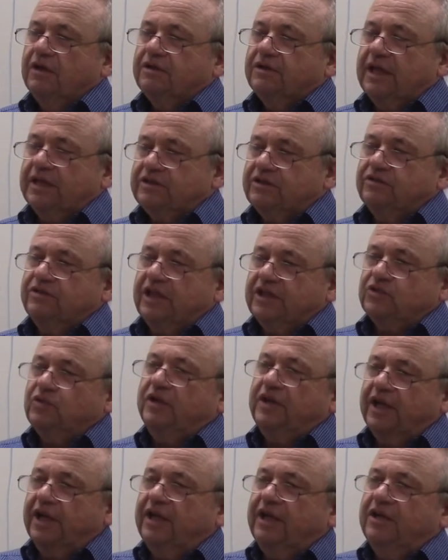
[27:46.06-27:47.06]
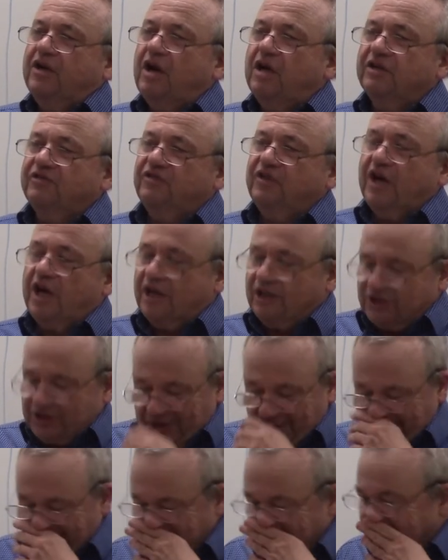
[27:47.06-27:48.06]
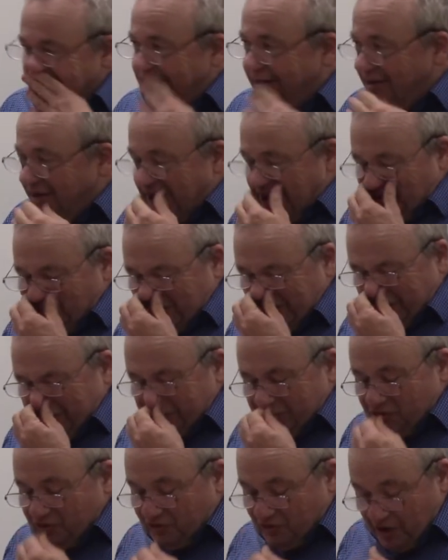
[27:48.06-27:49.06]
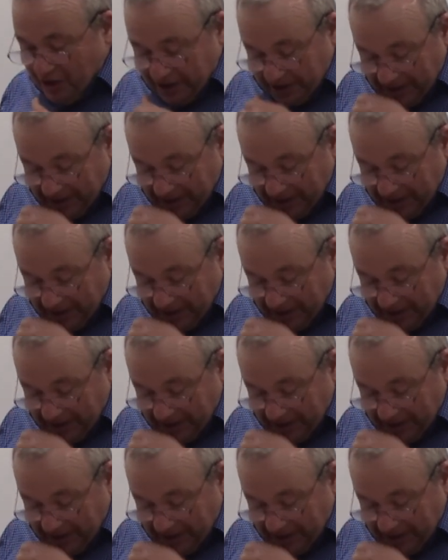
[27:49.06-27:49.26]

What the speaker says: That's where you get in all the theology. Yeah, I don't want to go too far